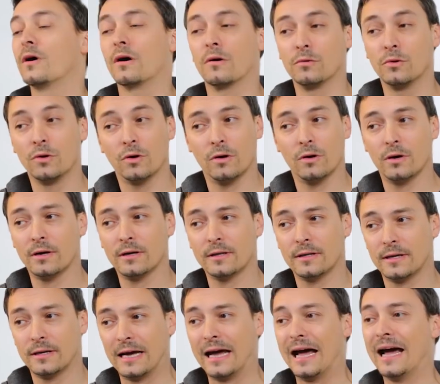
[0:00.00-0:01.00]
download
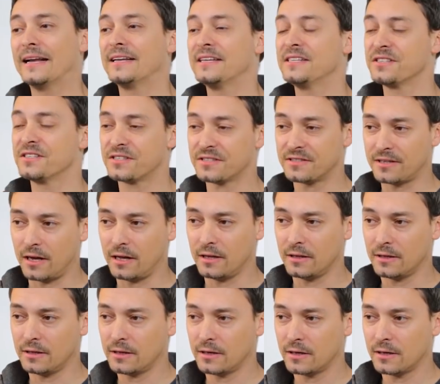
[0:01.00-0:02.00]
and
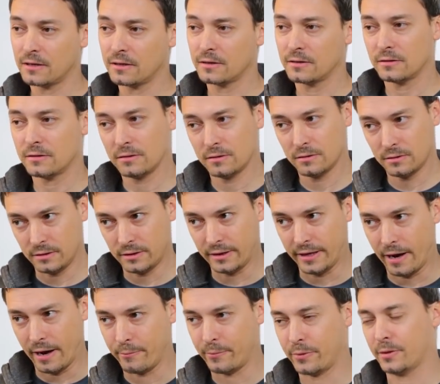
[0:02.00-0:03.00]
install the
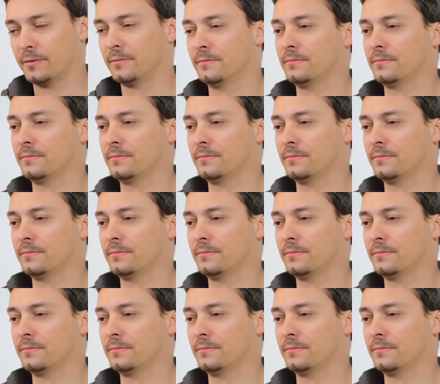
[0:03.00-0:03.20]
app.